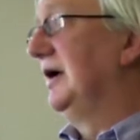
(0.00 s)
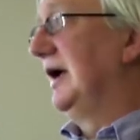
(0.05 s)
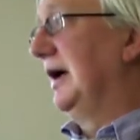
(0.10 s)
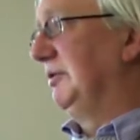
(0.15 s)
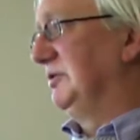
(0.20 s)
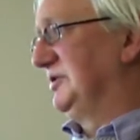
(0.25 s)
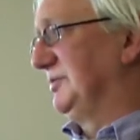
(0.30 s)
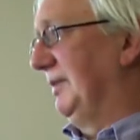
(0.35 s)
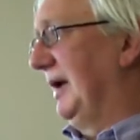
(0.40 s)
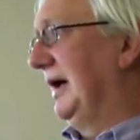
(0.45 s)
it
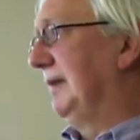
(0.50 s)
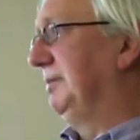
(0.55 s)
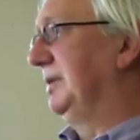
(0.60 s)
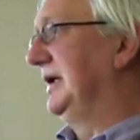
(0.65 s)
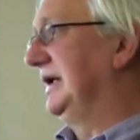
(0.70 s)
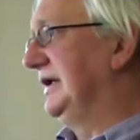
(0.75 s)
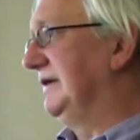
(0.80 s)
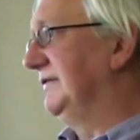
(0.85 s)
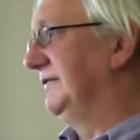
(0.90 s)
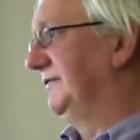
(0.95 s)
was my
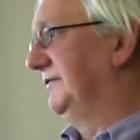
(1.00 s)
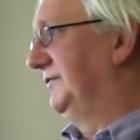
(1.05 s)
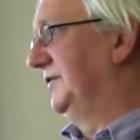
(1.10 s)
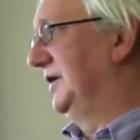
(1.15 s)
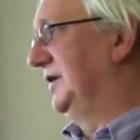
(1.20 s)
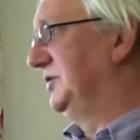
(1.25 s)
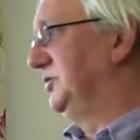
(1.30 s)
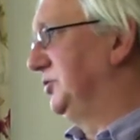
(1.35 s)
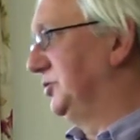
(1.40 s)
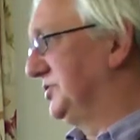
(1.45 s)
belief
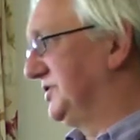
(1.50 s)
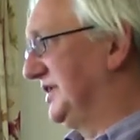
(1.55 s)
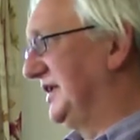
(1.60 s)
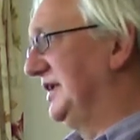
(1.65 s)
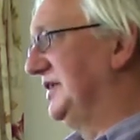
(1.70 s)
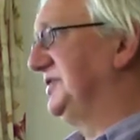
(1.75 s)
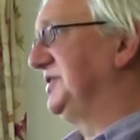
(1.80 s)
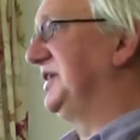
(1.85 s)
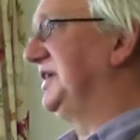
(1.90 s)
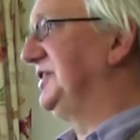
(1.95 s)
that
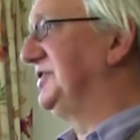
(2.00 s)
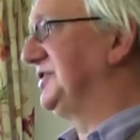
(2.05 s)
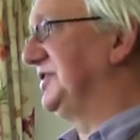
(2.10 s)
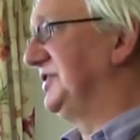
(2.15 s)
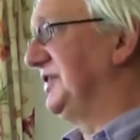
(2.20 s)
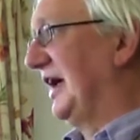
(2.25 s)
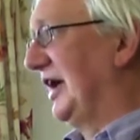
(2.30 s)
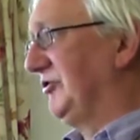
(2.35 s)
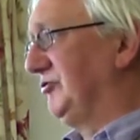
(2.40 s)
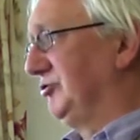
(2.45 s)
utilities
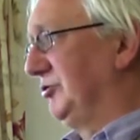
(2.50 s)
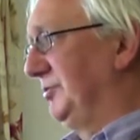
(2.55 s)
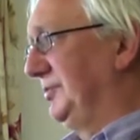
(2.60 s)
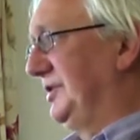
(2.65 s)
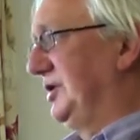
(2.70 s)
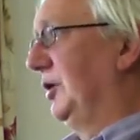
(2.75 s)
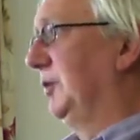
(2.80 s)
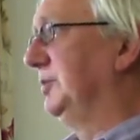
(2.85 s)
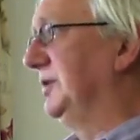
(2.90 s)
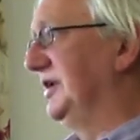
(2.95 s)
and natural
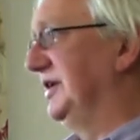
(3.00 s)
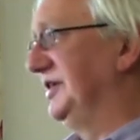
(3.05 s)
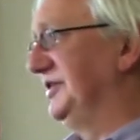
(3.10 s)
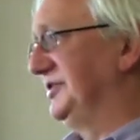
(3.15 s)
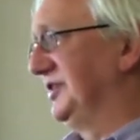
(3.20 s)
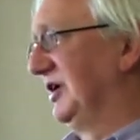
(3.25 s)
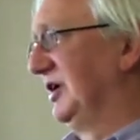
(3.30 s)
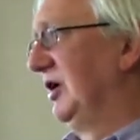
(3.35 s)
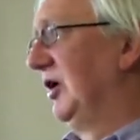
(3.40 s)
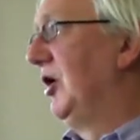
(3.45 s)

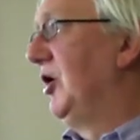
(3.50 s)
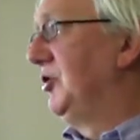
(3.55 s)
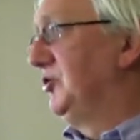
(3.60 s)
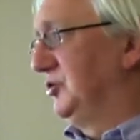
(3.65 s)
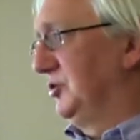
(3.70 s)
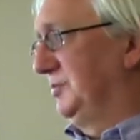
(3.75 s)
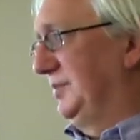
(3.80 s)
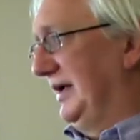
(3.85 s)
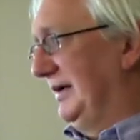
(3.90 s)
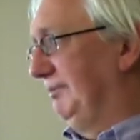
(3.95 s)
monopolies
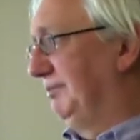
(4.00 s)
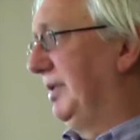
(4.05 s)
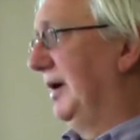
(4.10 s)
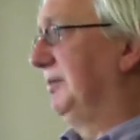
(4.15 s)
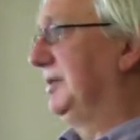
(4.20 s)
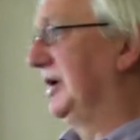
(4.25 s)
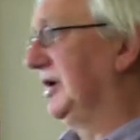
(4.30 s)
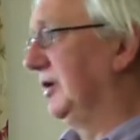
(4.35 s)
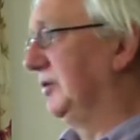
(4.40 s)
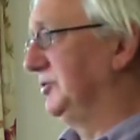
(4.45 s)
should be in
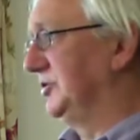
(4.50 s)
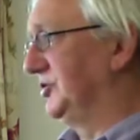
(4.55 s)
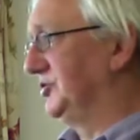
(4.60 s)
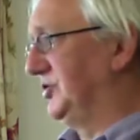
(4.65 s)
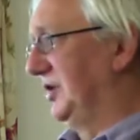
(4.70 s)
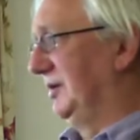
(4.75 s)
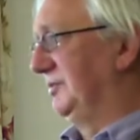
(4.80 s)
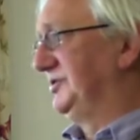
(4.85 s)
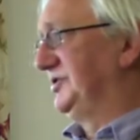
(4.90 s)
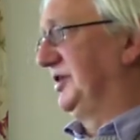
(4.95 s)
public ownership.